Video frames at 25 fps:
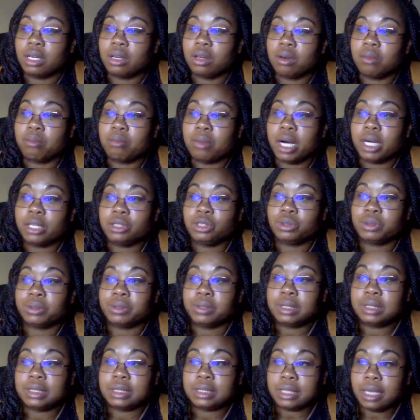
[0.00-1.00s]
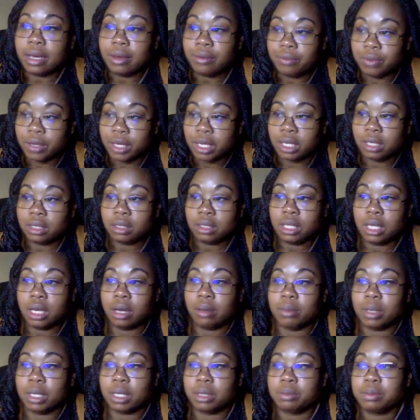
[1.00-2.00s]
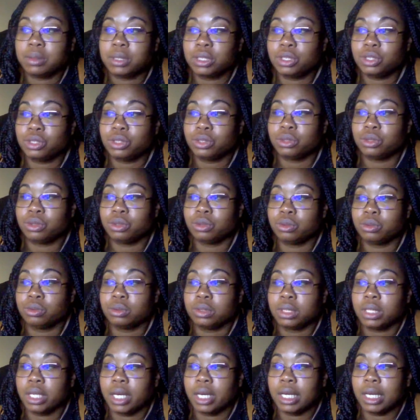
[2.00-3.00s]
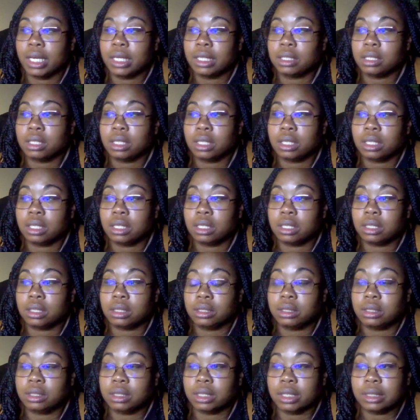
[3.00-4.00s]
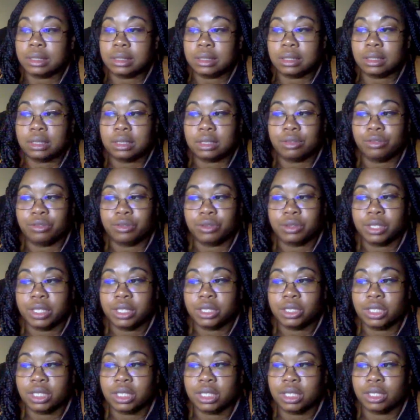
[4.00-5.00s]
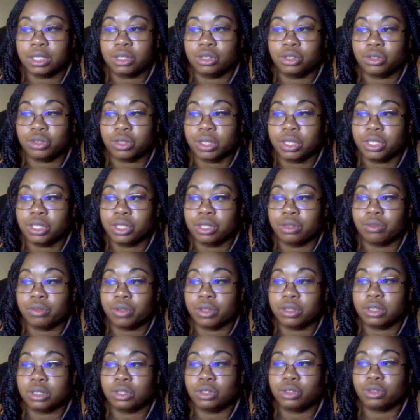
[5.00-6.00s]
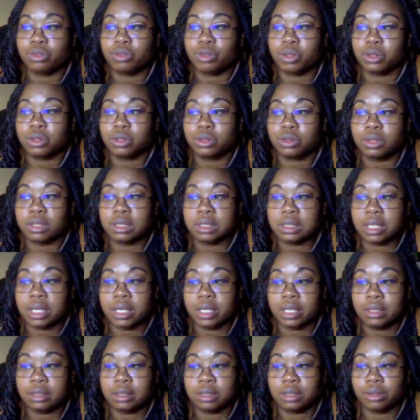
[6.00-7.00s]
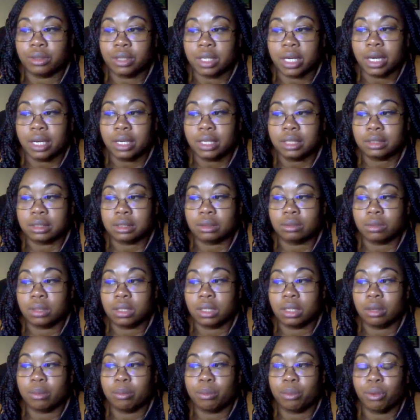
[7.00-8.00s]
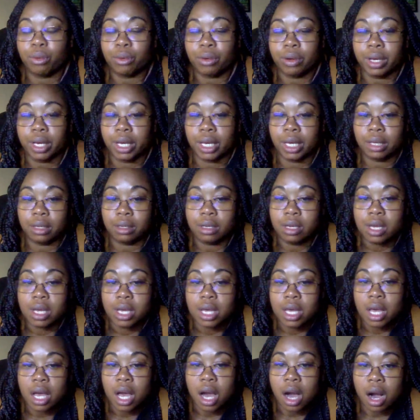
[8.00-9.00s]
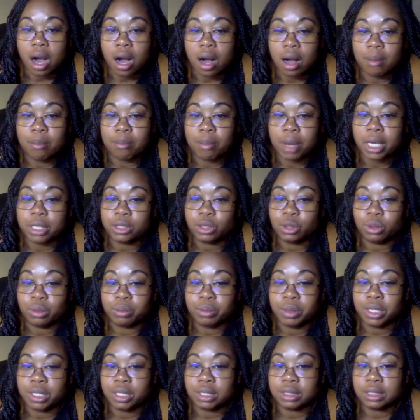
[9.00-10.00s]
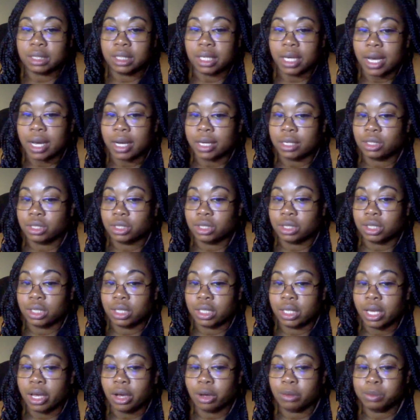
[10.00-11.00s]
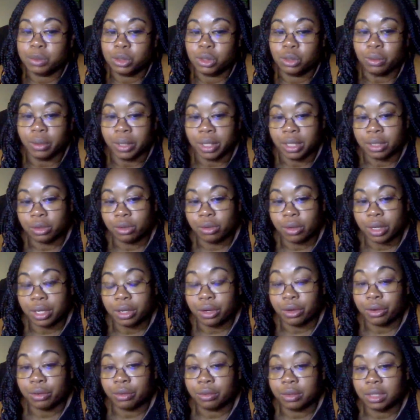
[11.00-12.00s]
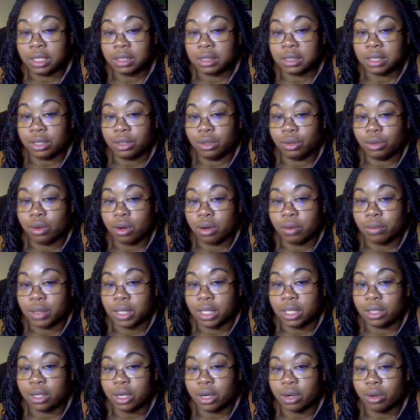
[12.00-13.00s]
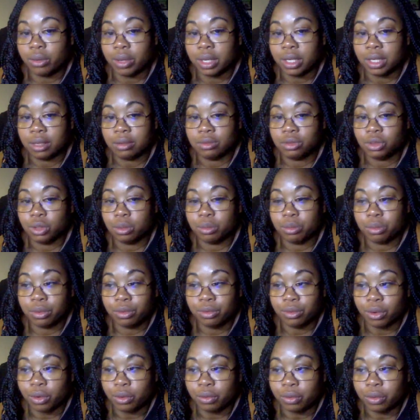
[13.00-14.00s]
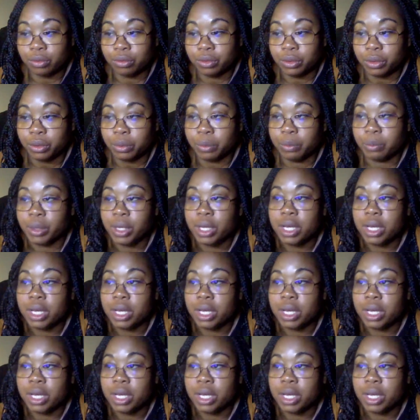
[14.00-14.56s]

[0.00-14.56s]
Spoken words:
Module 7 coming up soon does the differentiated instruction versus universal design. So that is a really important module because it actually helps you integrate current things that you already know and gives you a brief overview.